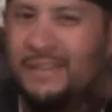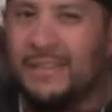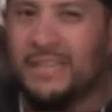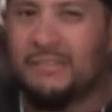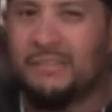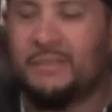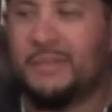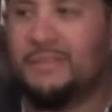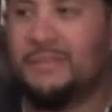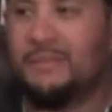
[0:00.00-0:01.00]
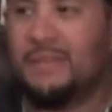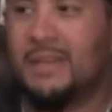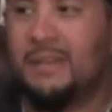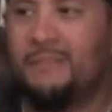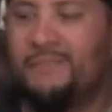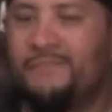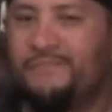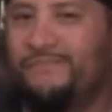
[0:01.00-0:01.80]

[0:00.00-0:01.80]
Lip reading: of dangerous, but at the same time,